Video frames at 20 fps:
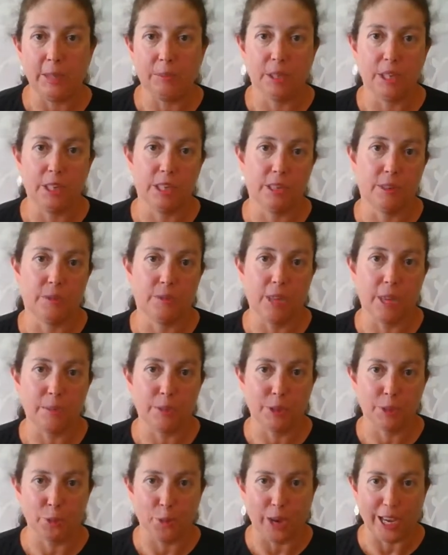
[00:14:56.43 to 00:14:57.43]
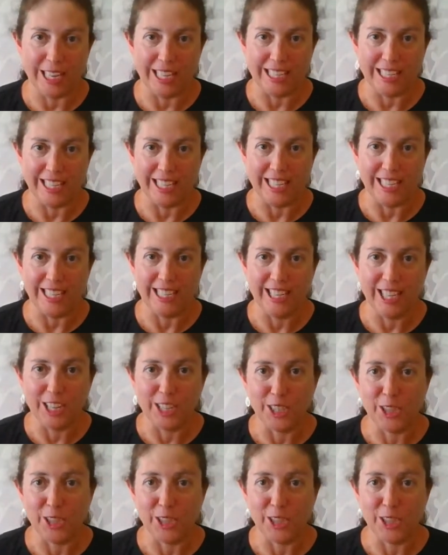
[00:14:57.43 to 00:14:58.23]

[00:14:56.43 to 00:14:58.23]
which is a famous white tea.